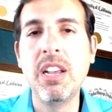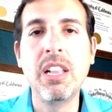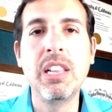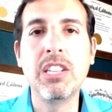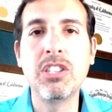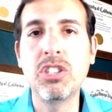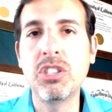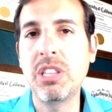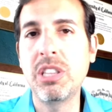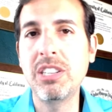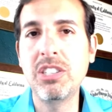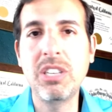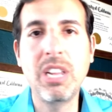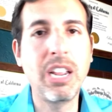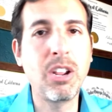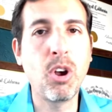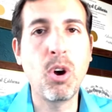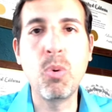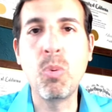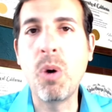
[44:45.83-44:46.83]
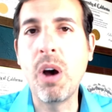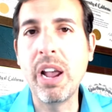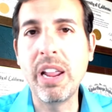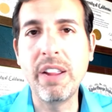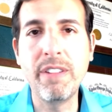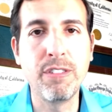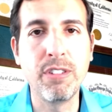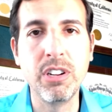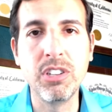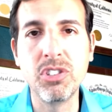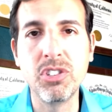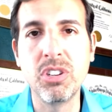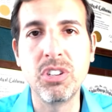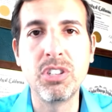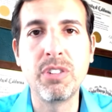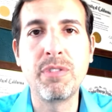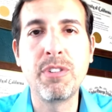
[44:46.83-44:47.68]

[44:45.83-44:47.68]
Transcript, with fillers: Let's let's take Hawaii, for instance.